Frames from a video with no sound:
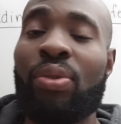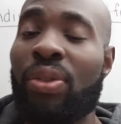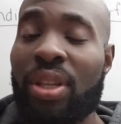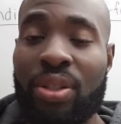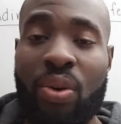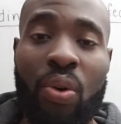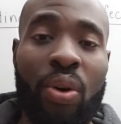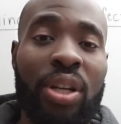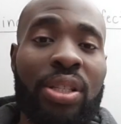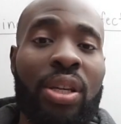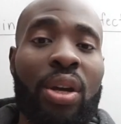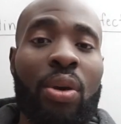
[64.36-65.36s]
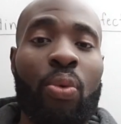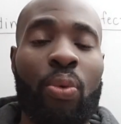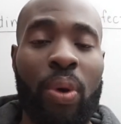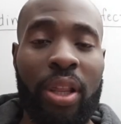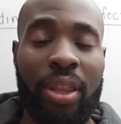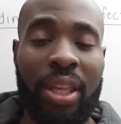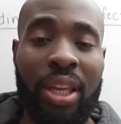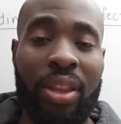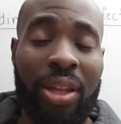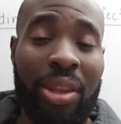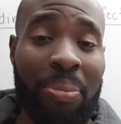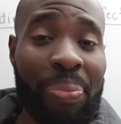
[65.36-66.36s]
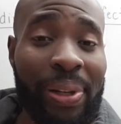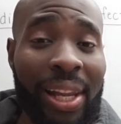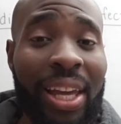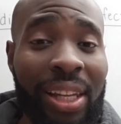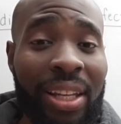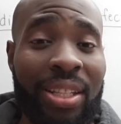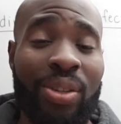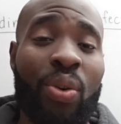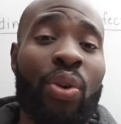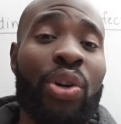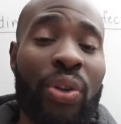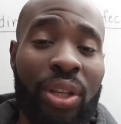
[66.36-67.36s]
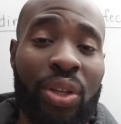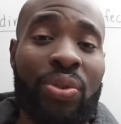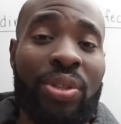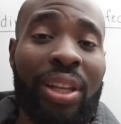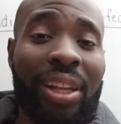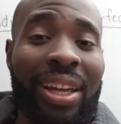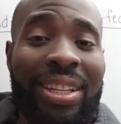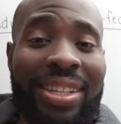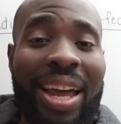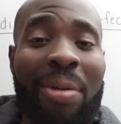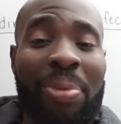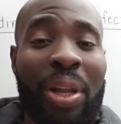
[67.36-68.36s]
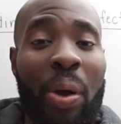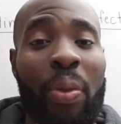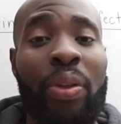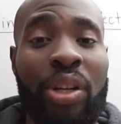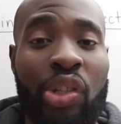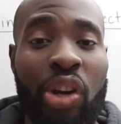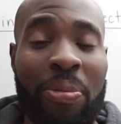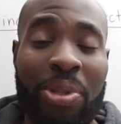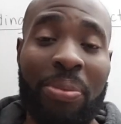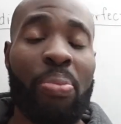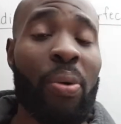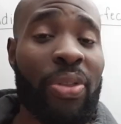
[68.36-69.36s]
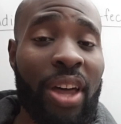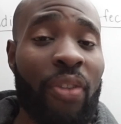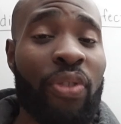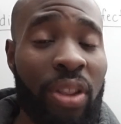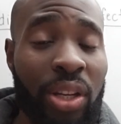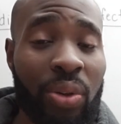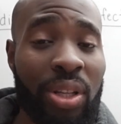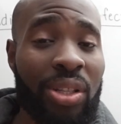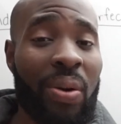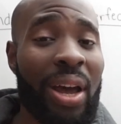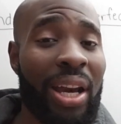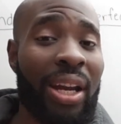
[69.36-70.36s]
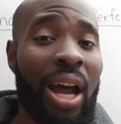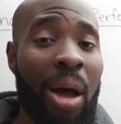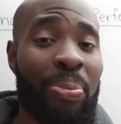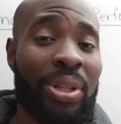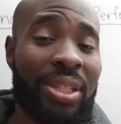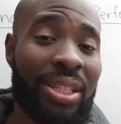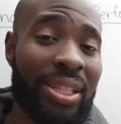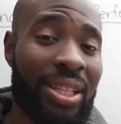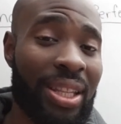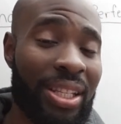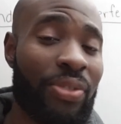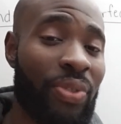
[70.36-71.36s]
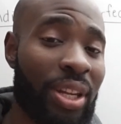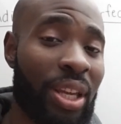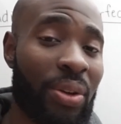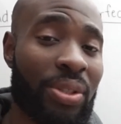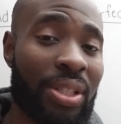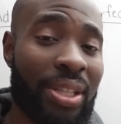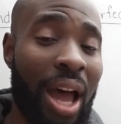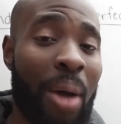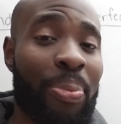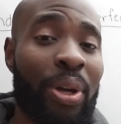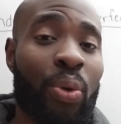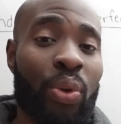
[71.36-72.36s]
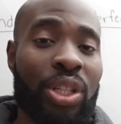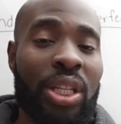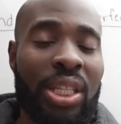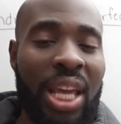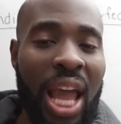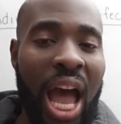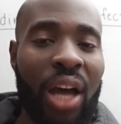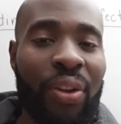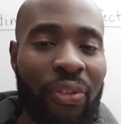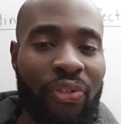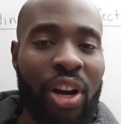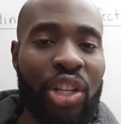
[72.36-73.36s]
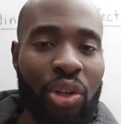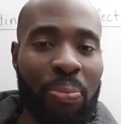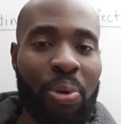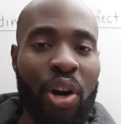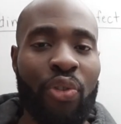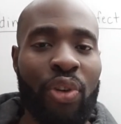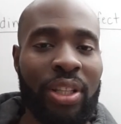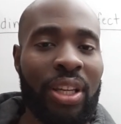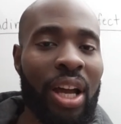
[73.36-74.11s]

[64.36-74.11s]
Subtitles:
through this course with either the playlist or you can use the links down below in the description. But without further ado, let's go ahead and hop into this video's topic, which is how do you find your perfect